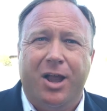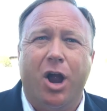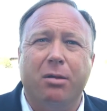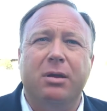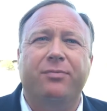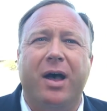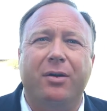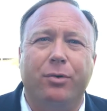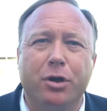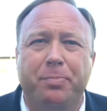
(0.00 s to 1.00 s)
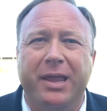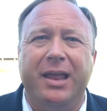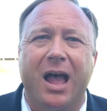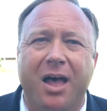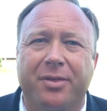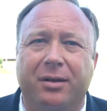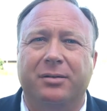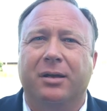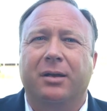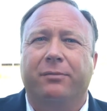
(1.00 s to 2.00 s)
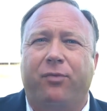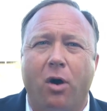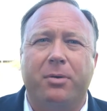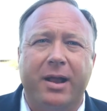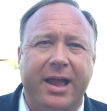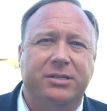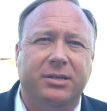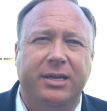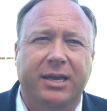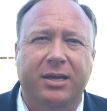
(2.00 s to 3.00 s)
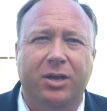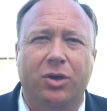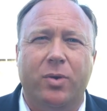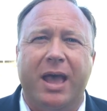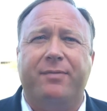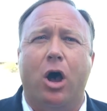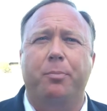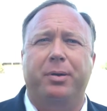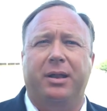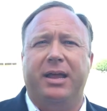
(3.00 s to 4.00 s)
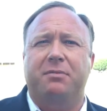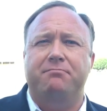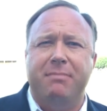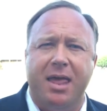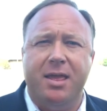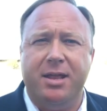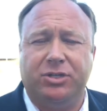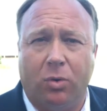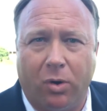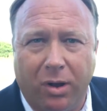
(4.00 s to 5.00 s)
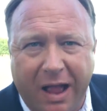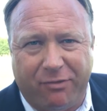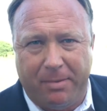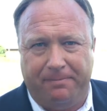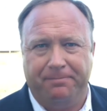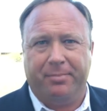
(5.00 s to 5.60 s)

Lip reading: Herman von Rompuy and other former heads of the EU have openly admitted it's a world government.